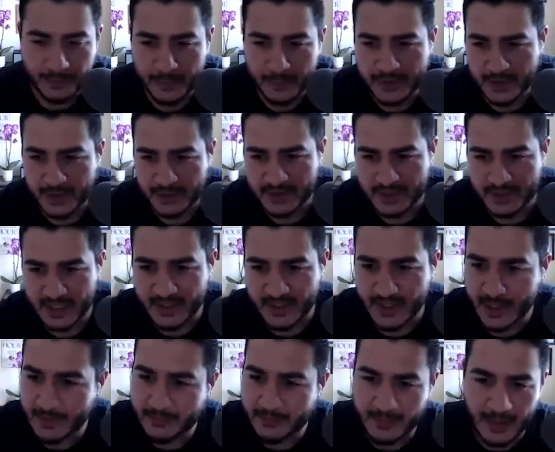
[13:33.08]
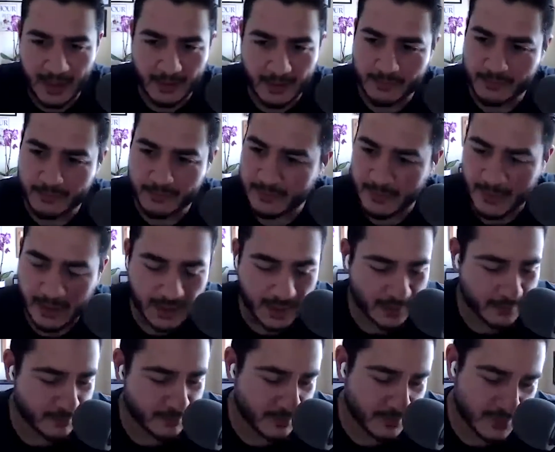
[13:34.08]
appreciate you saying that. I'm
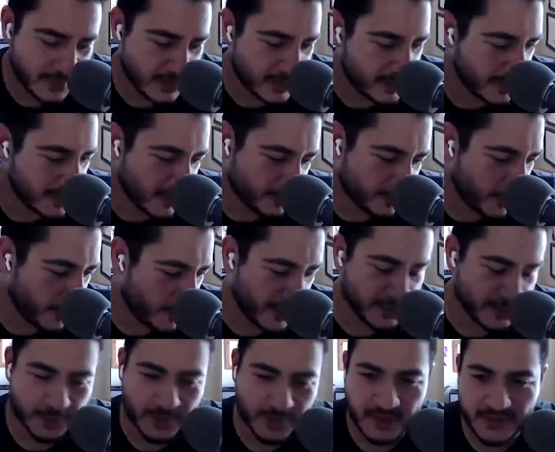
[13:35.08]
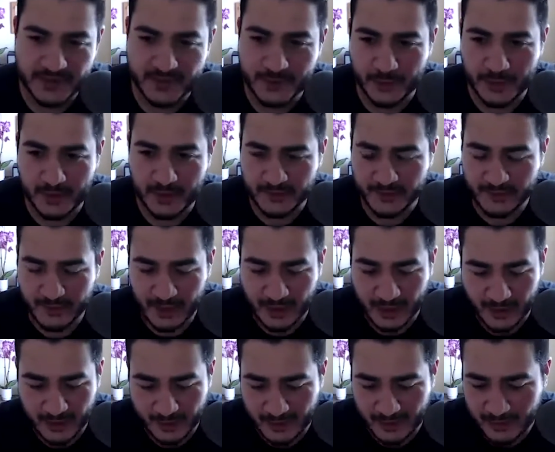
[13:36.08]
perpetually a student,
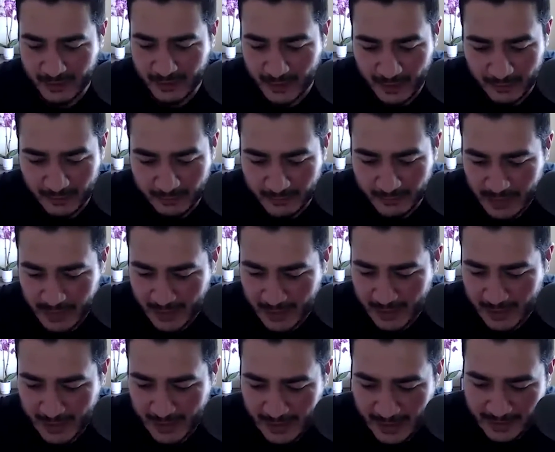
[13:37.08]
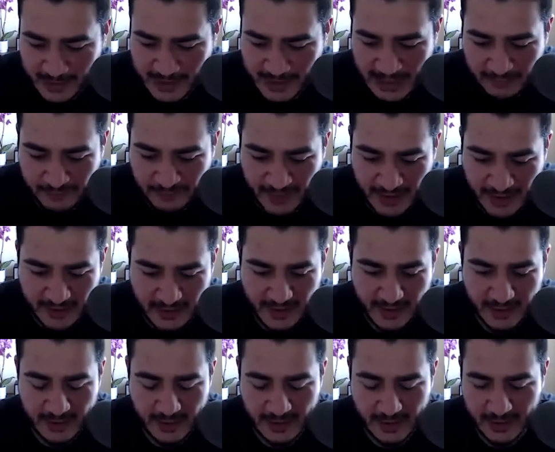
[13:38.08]
and I find
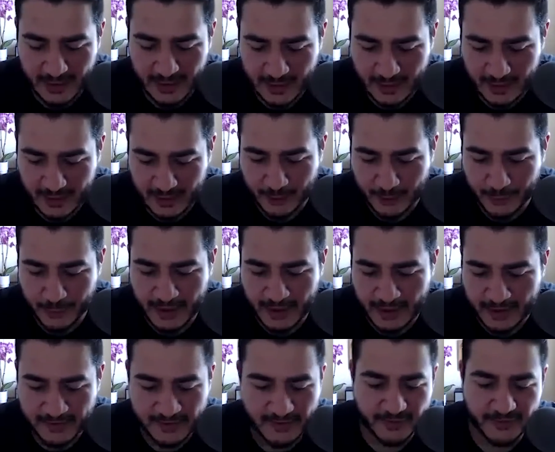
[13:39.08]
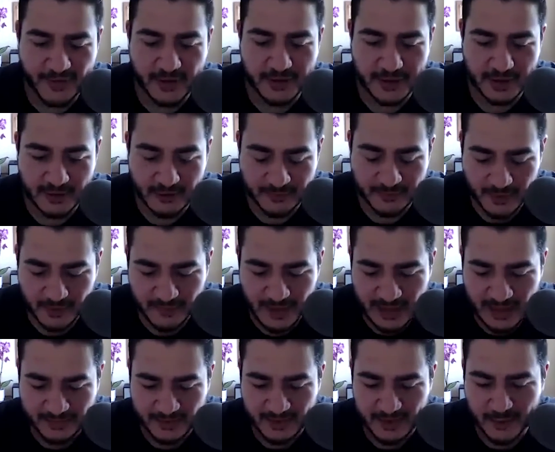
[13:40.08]
that learning is a function of
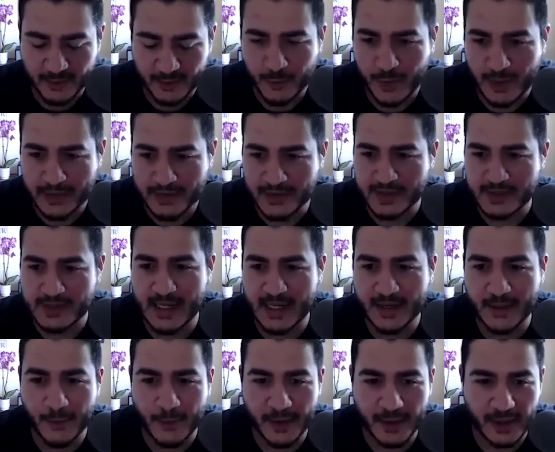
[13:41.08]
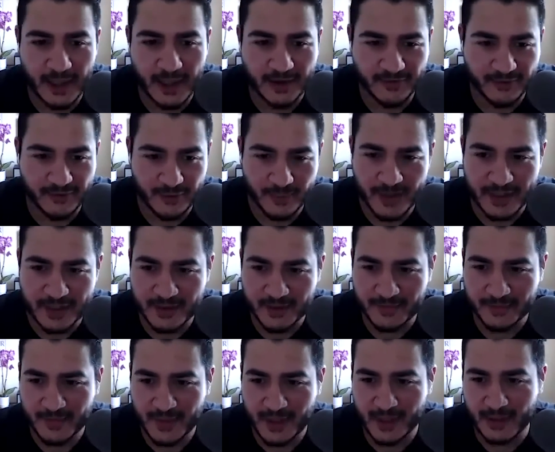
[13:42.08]
asking good questions, not knowing a lot of information.
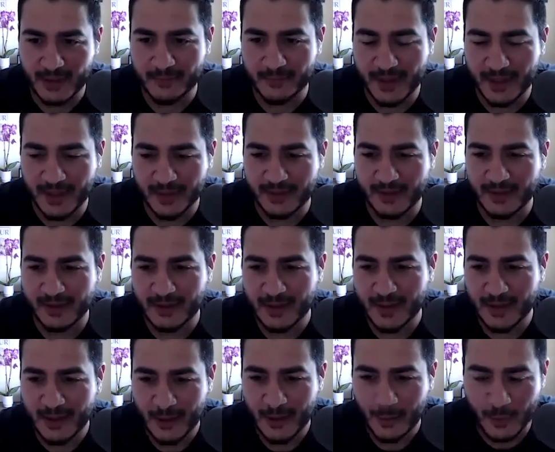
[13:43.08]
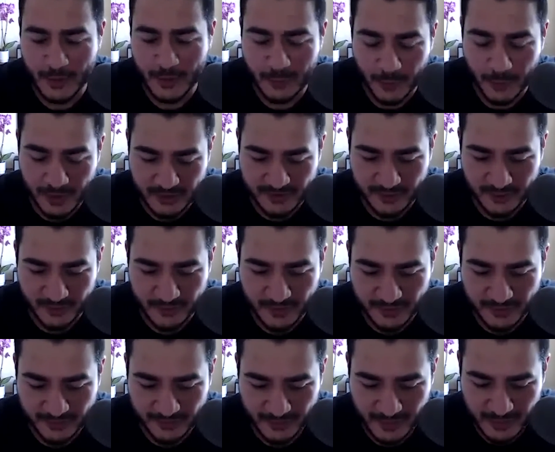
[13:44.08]
And I think we do our
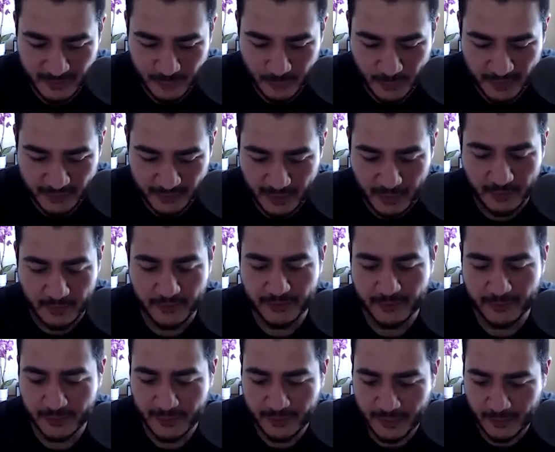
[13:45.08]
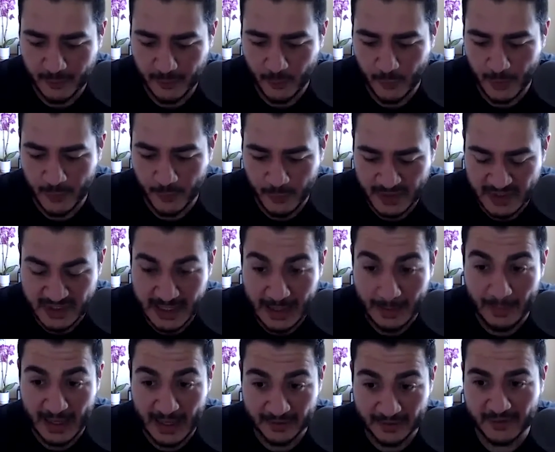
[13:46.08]
disservice to ourselves when we
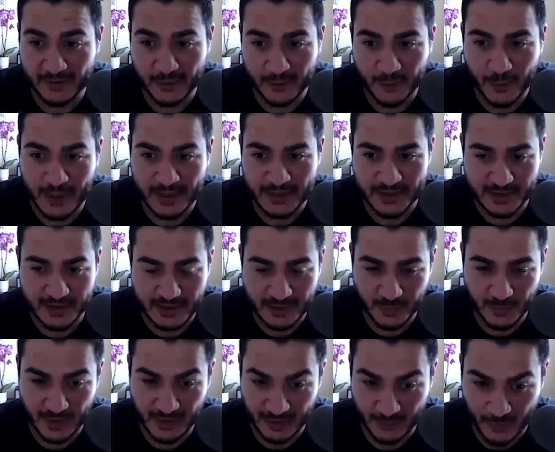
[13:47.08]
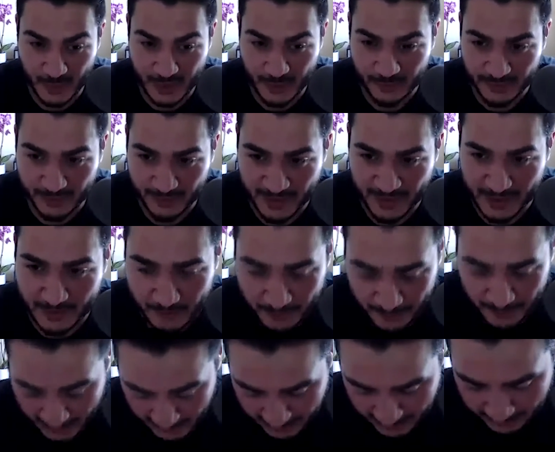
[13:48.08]
stop asking good questions because we think we know something.
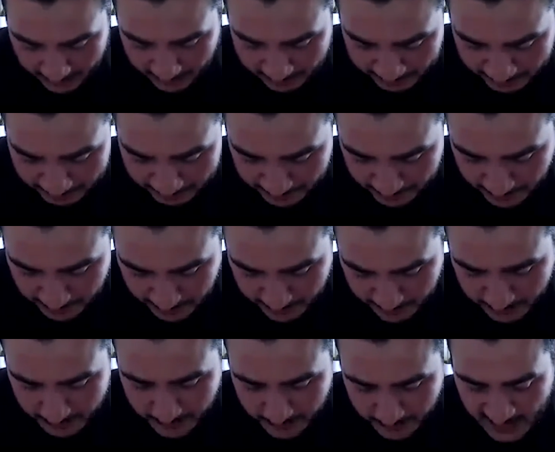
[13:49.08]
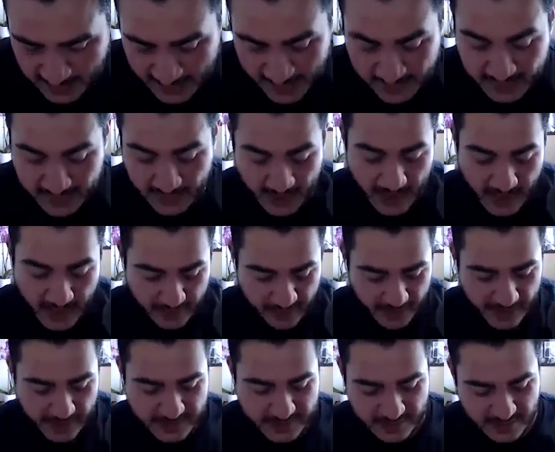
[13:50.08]
And I think
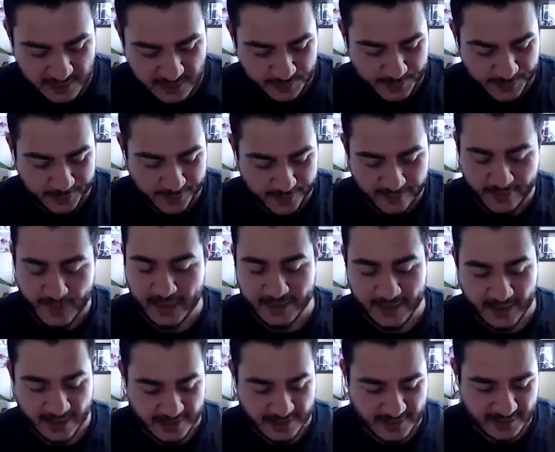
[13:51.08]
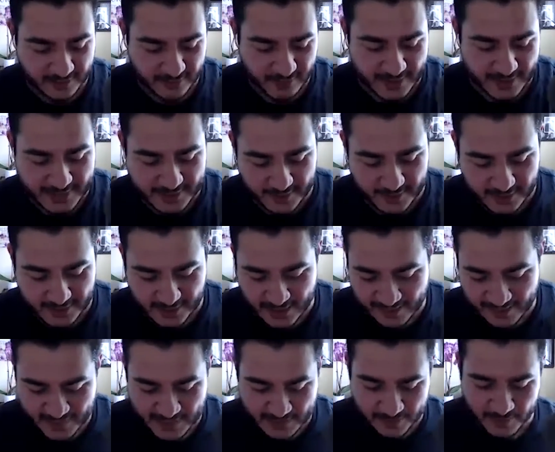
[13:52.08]
that is the spirit of podcasting, right? So you get to
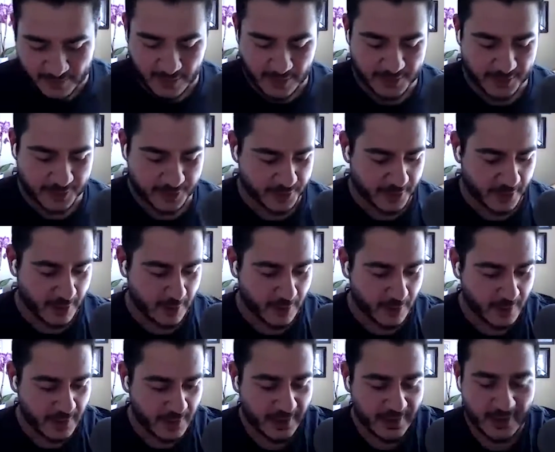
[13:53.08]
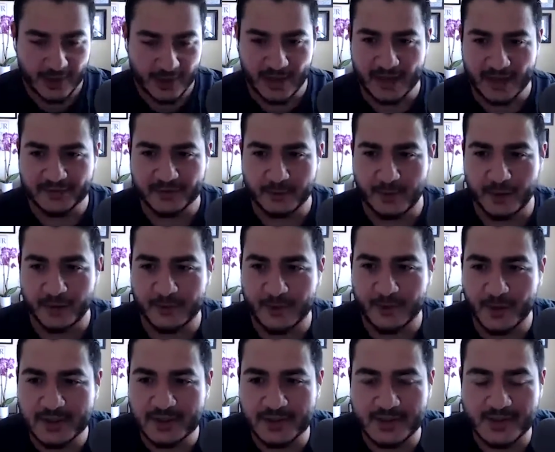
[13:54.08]
have people on your show and ask them all the
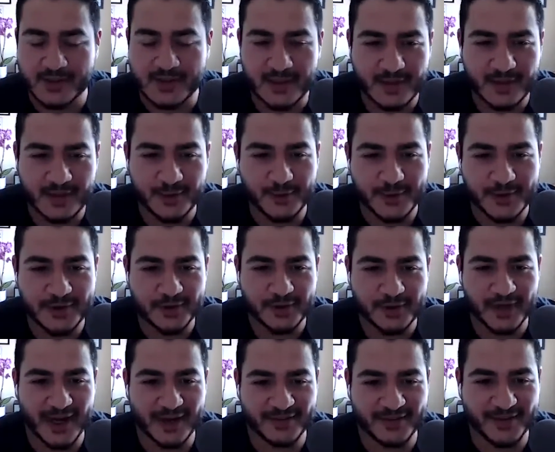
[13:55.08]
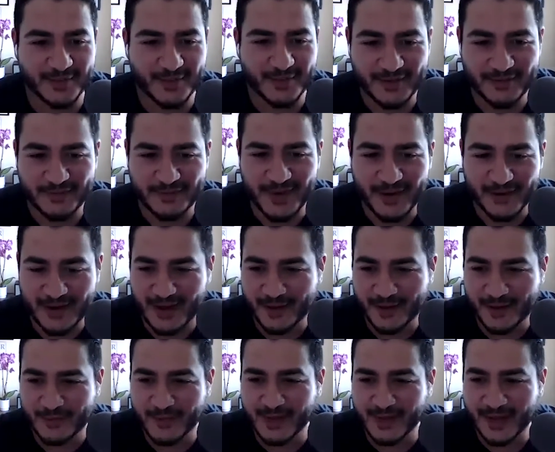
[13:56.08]
questions that you wish you could ask them. I
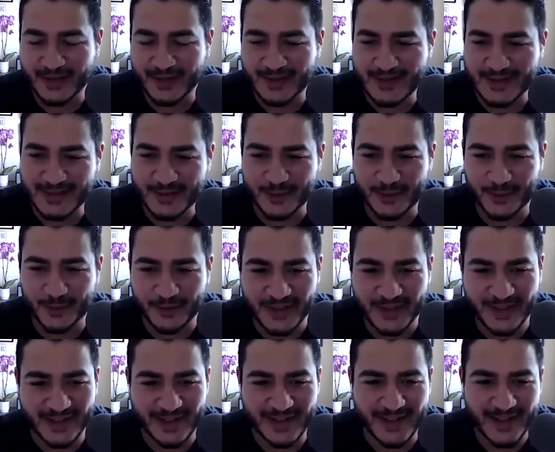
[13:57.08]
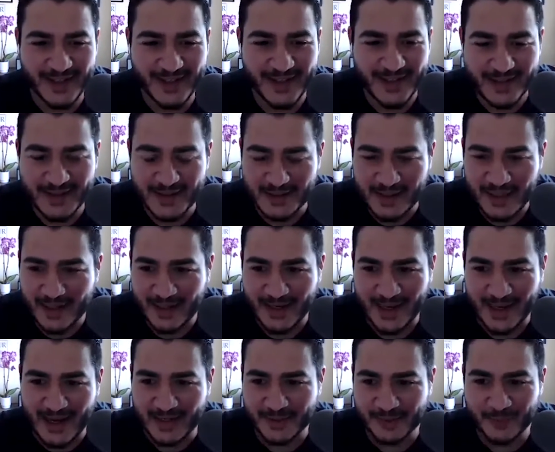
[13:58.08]
kind of feel like a 6-year-old kid just getting
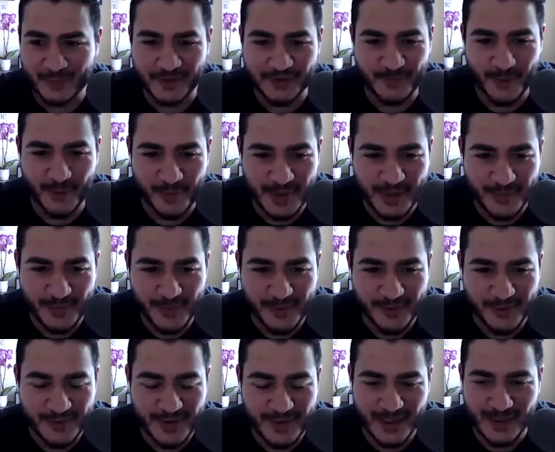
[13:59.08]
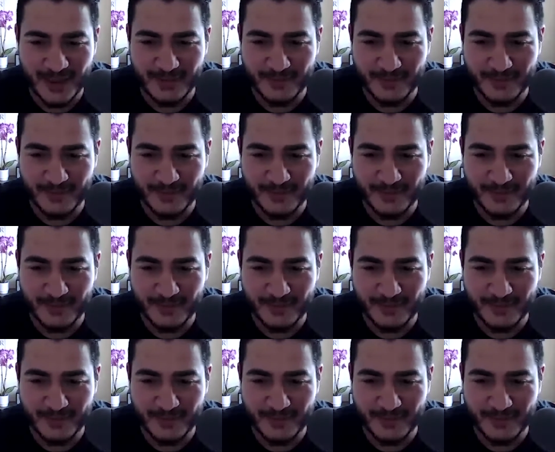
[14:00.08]
to ask really smart people